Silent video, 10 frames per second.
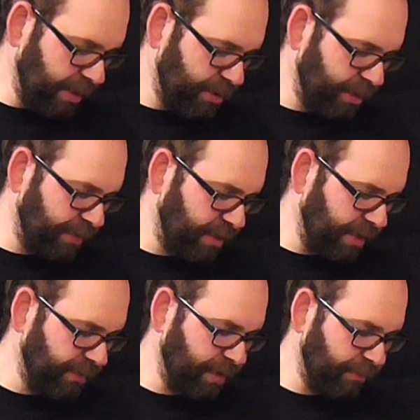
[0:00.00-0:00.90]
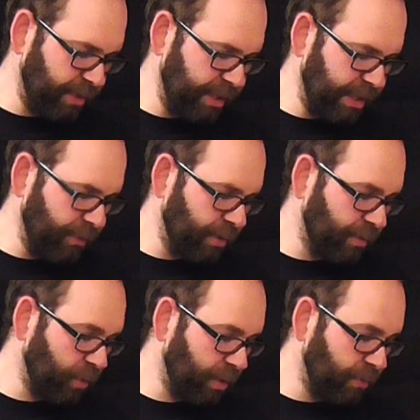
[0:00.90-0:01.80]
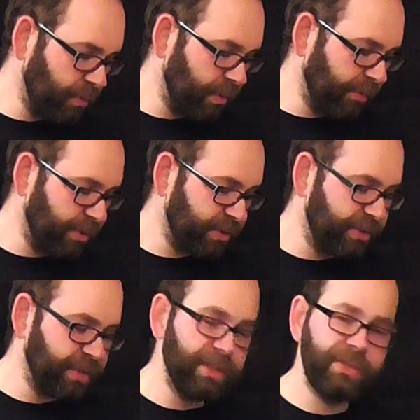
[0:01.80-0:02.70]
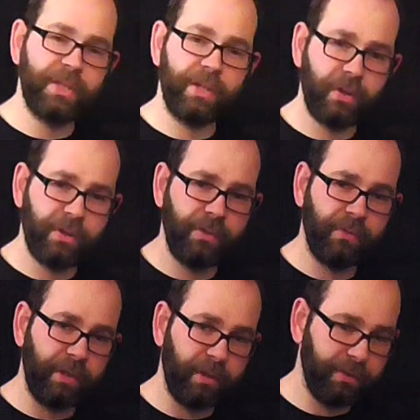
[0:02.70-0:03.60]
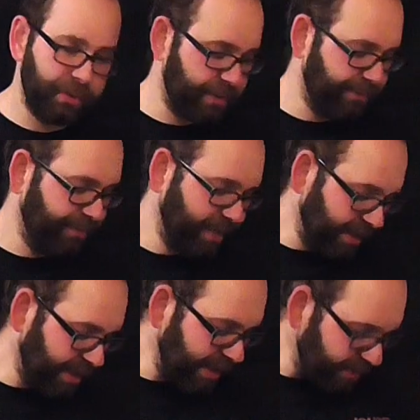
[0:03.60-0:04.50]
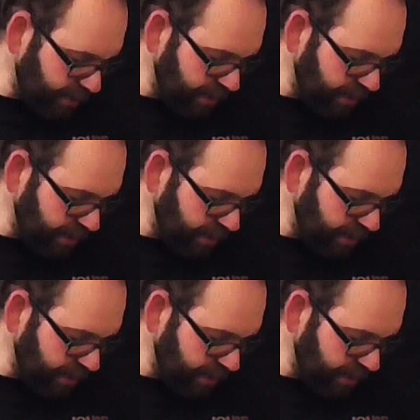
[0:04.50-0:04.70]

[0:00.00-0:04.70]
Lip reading: unless you have the Death Company keyword. Well, Lamartes is the Guardian of the Lost. That